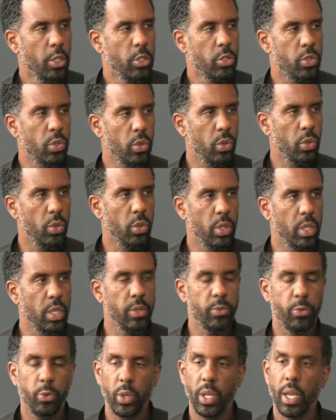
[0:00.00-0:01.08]
So
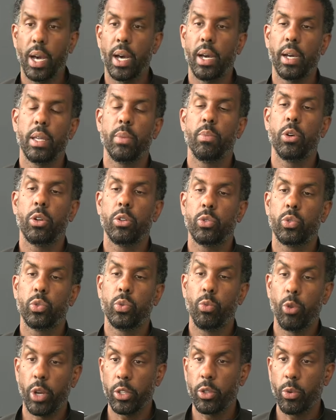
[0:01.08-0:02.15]
if we are able
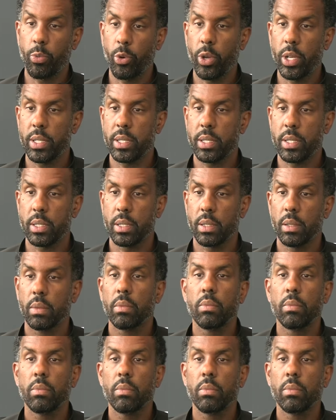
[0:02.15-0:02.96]
to break the press,